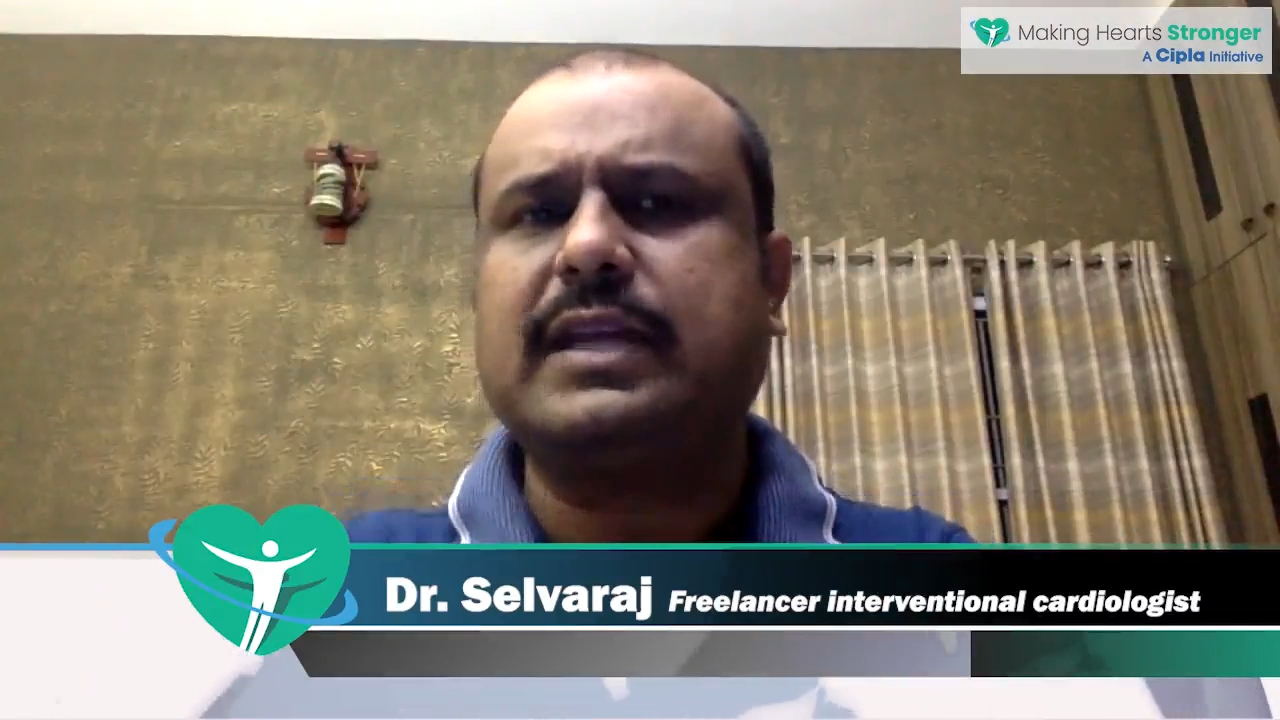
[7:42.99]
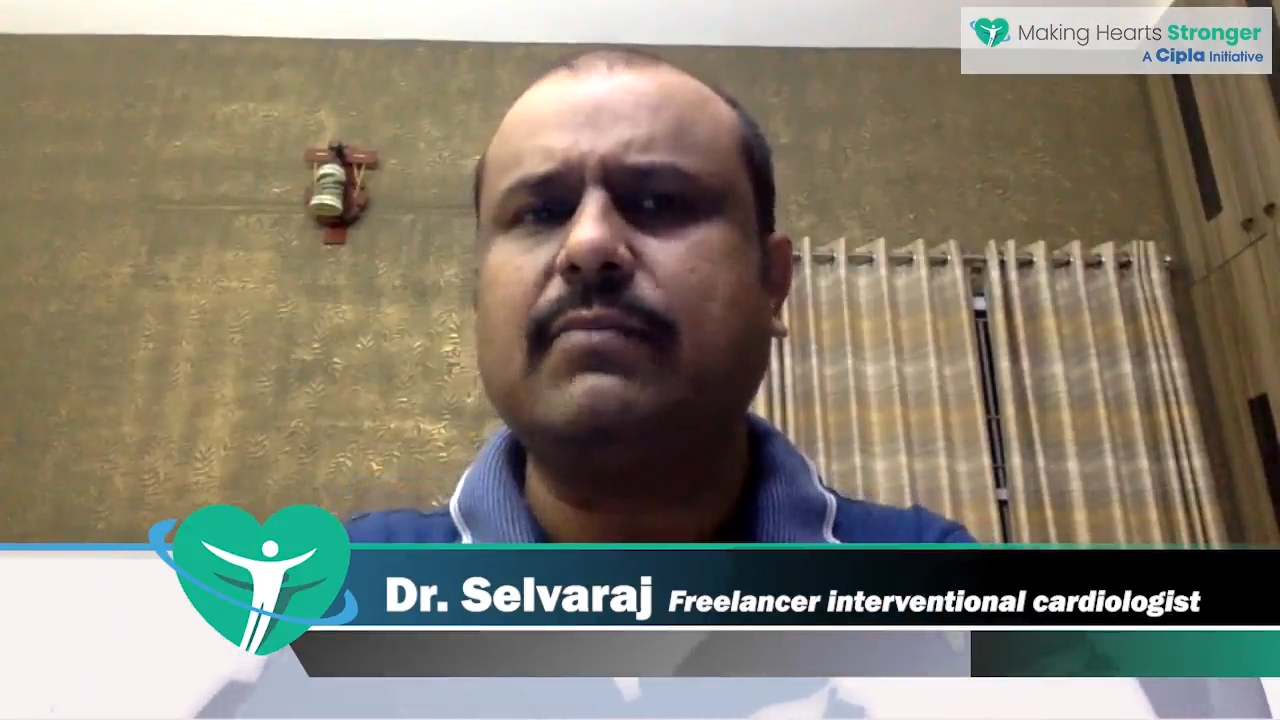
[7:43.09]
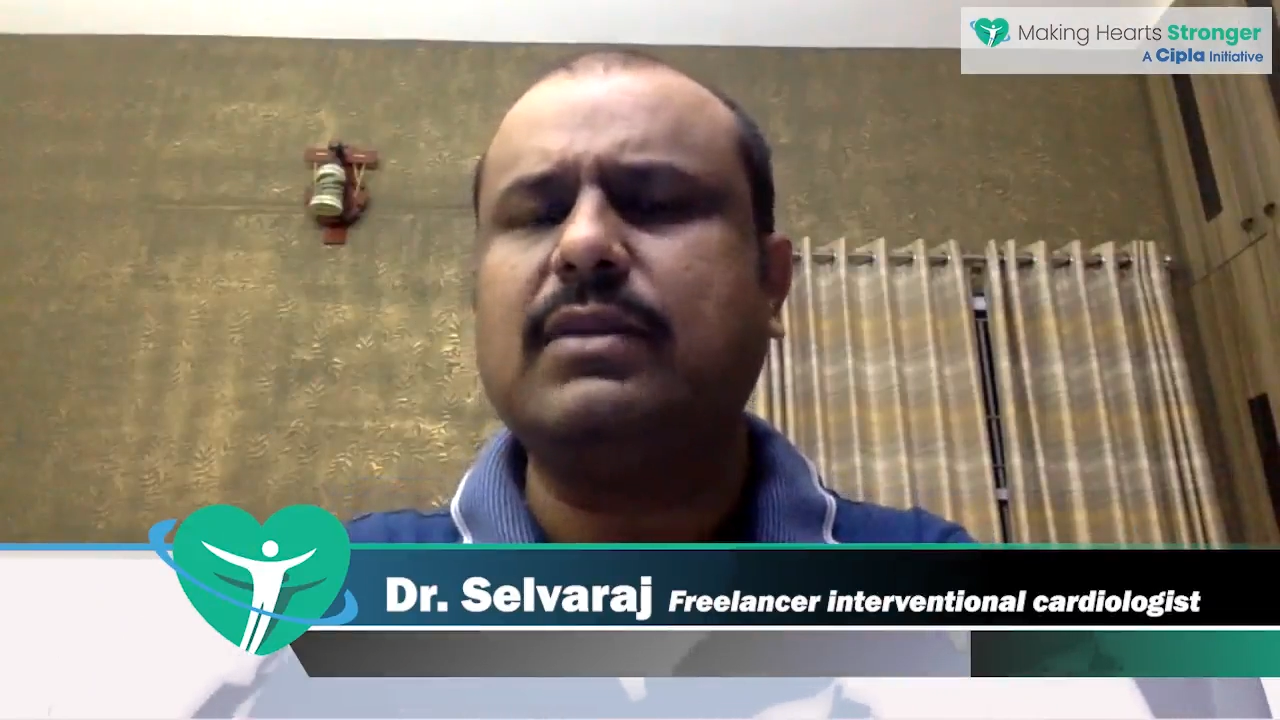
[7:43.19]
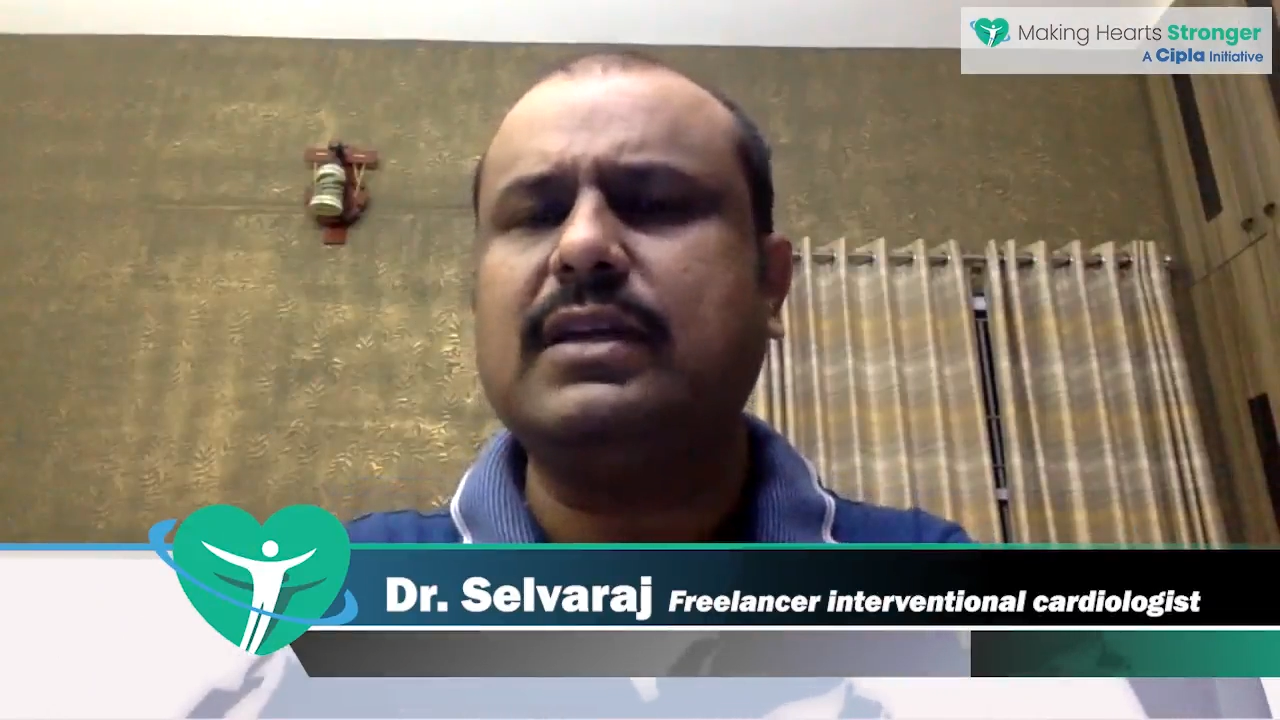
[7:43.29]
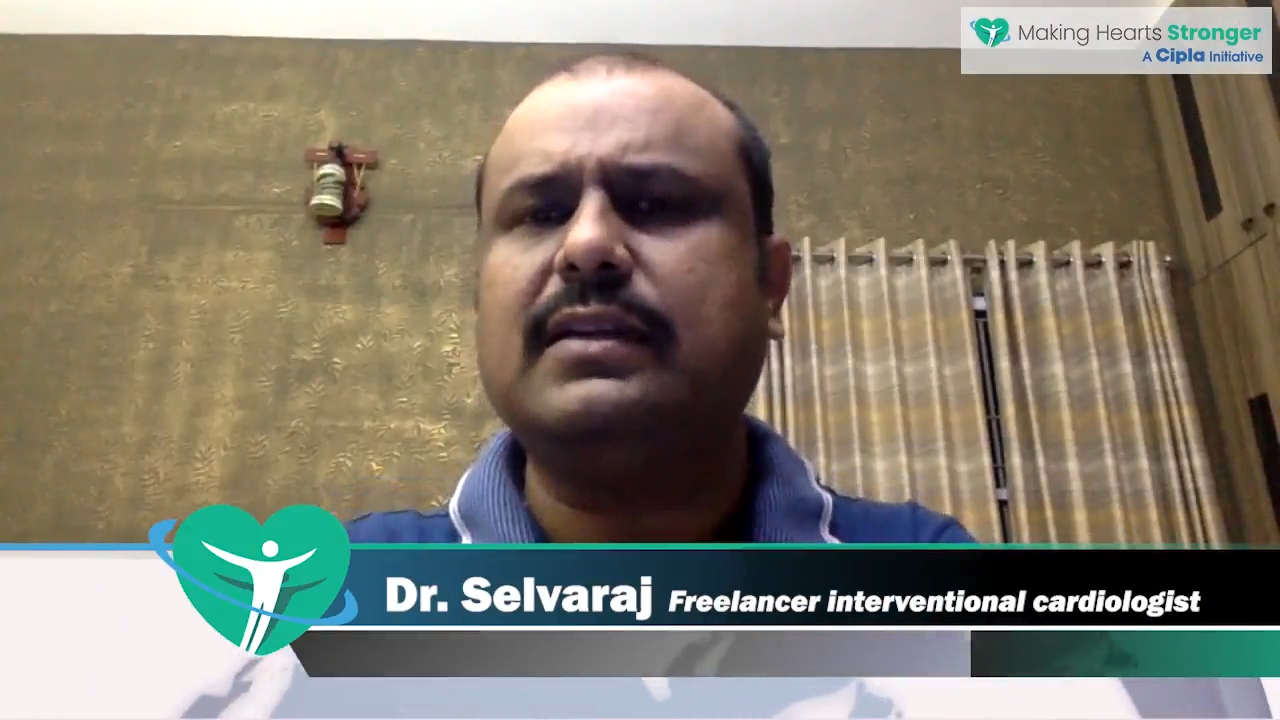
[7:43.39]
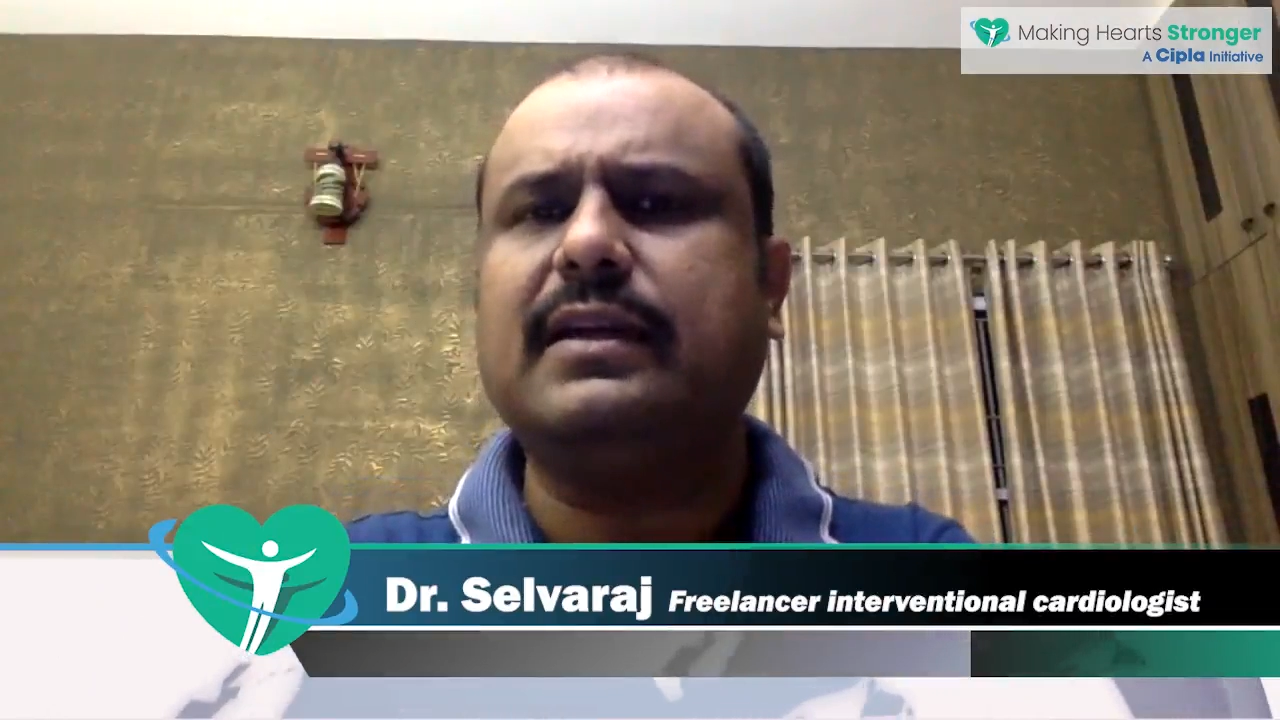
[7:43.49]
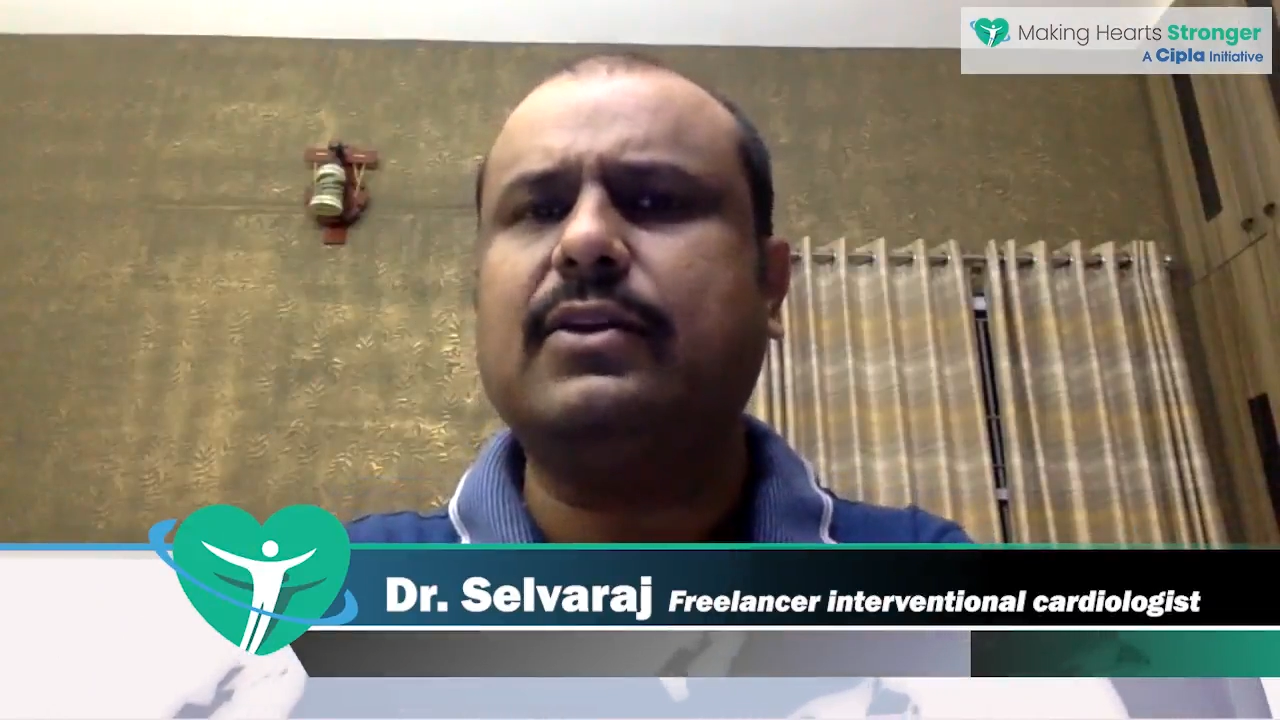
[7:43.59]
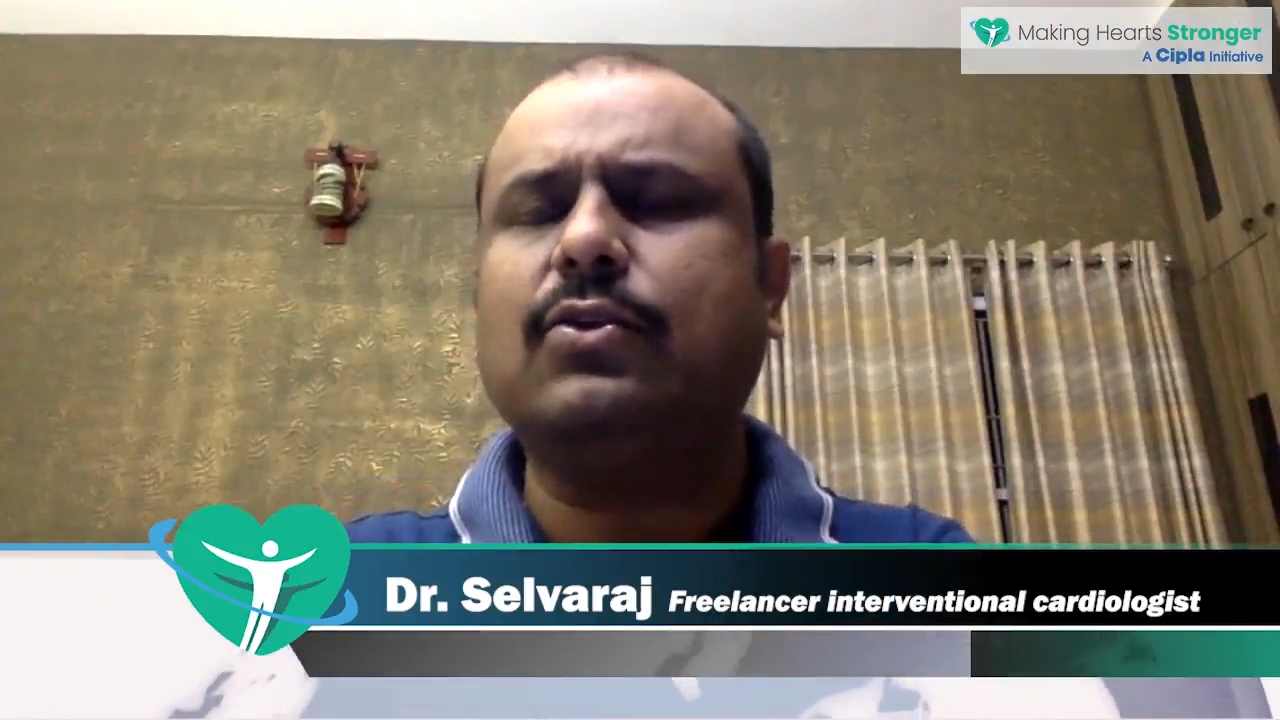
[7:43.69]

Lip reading: I mean that